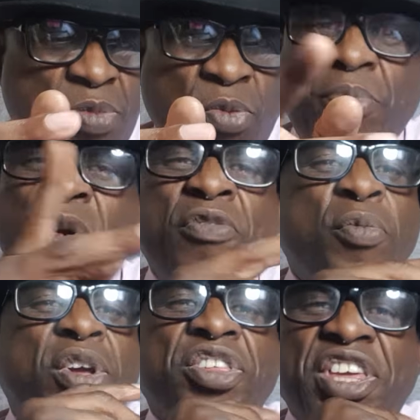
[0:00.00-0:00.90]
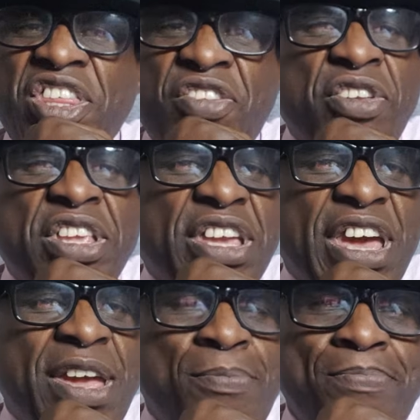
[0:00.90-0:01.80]
When everyone says they're in the
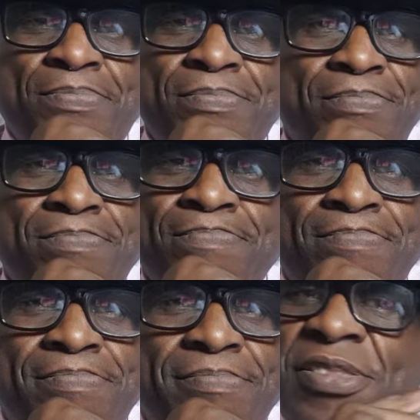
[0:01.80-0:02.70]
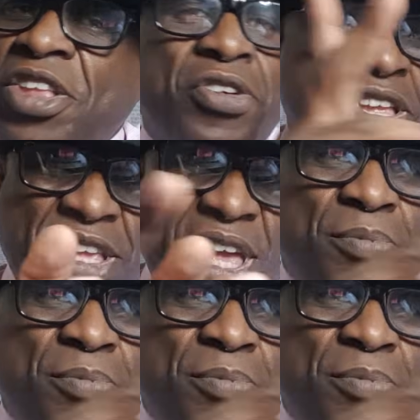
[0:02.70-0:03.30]
game, they're not in the game.